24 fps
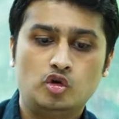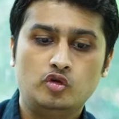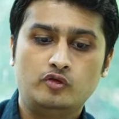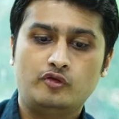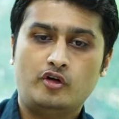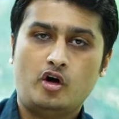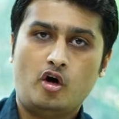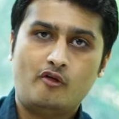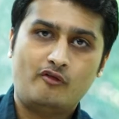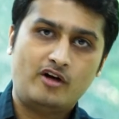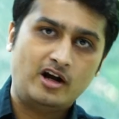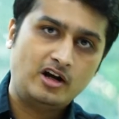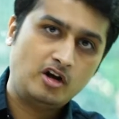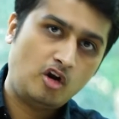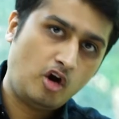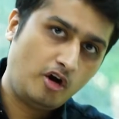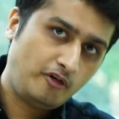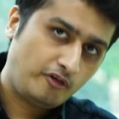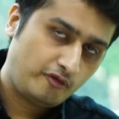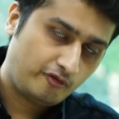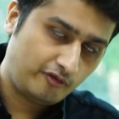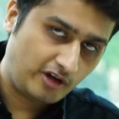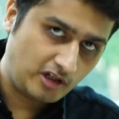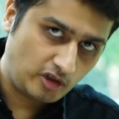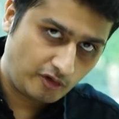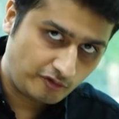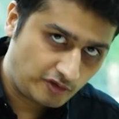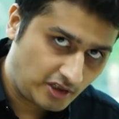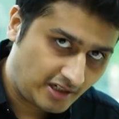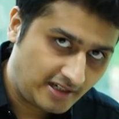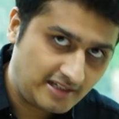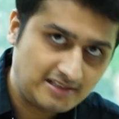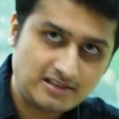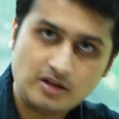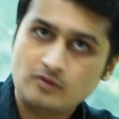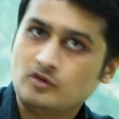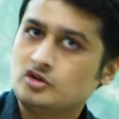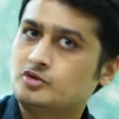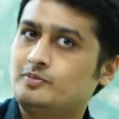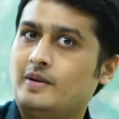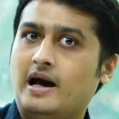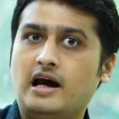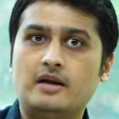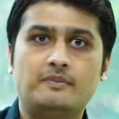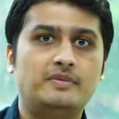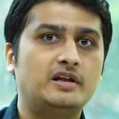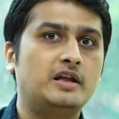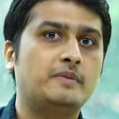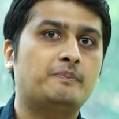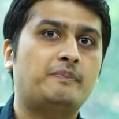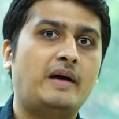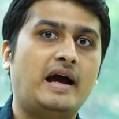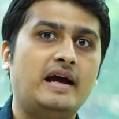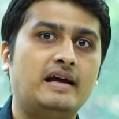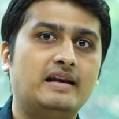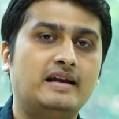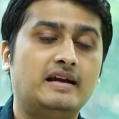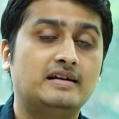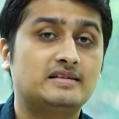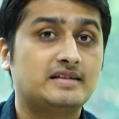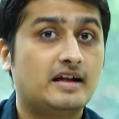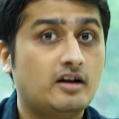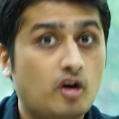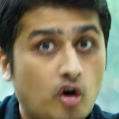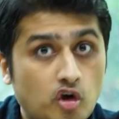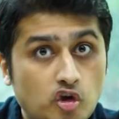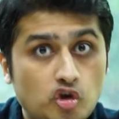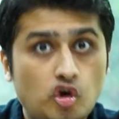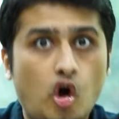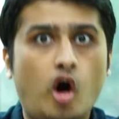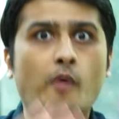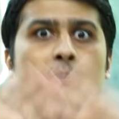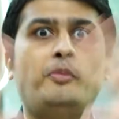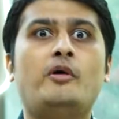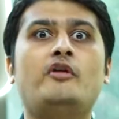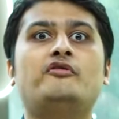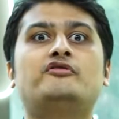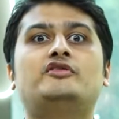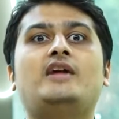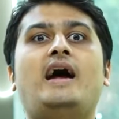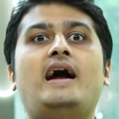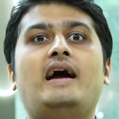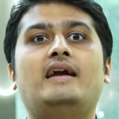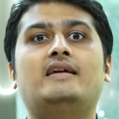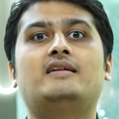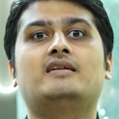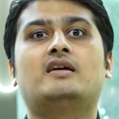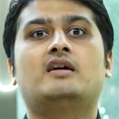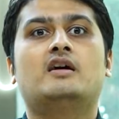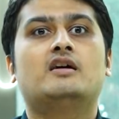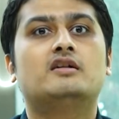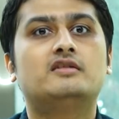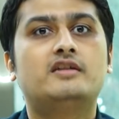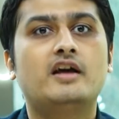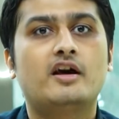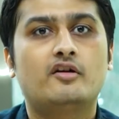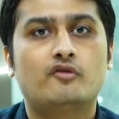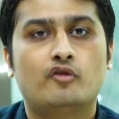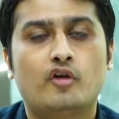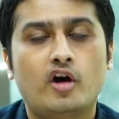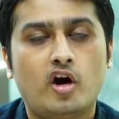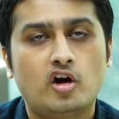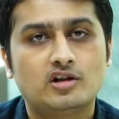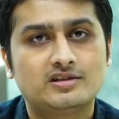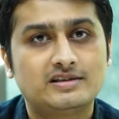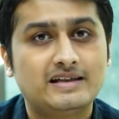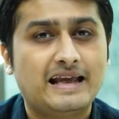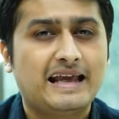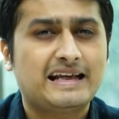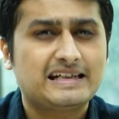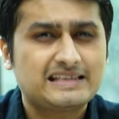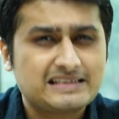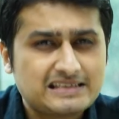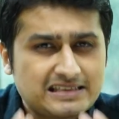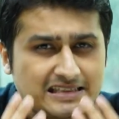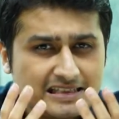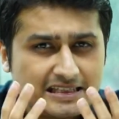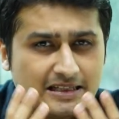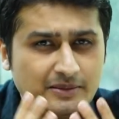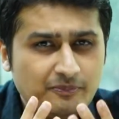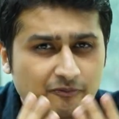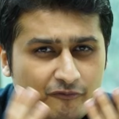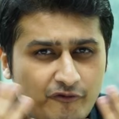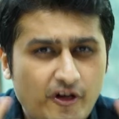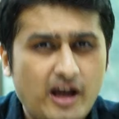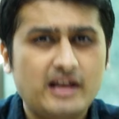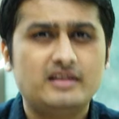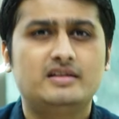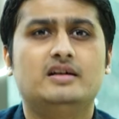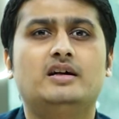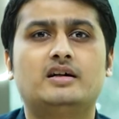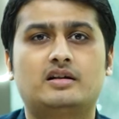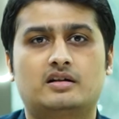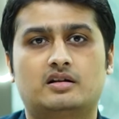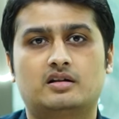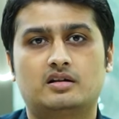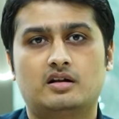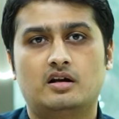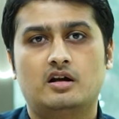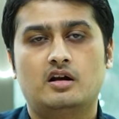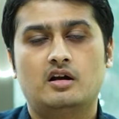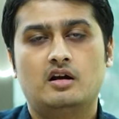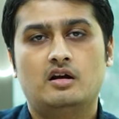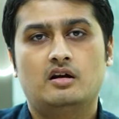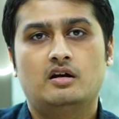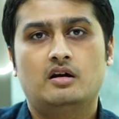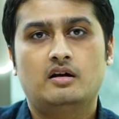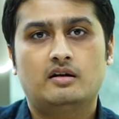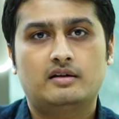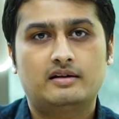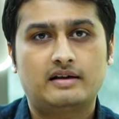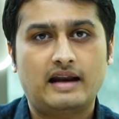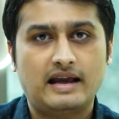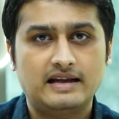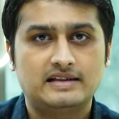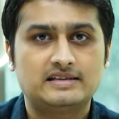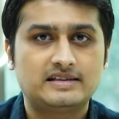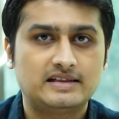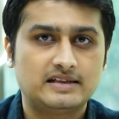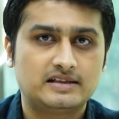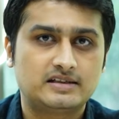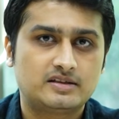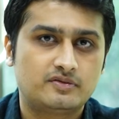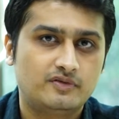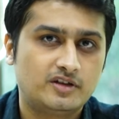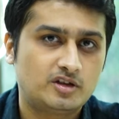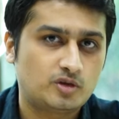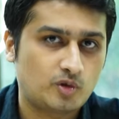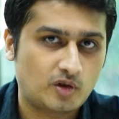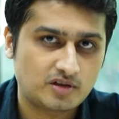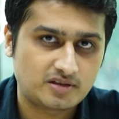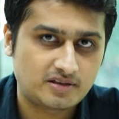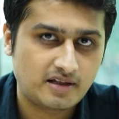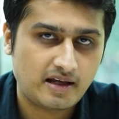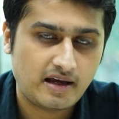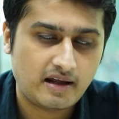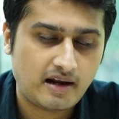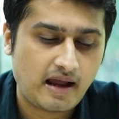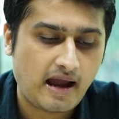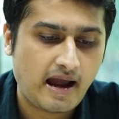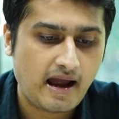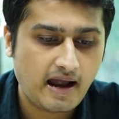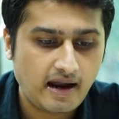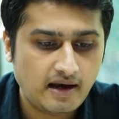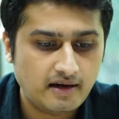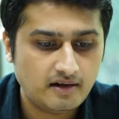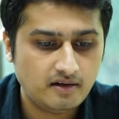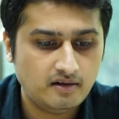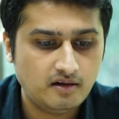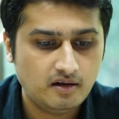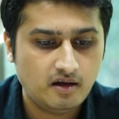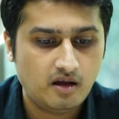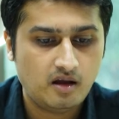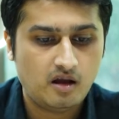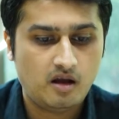One of the reason was Barbary pirates, and on top of that there was extreme weather crisis which was there and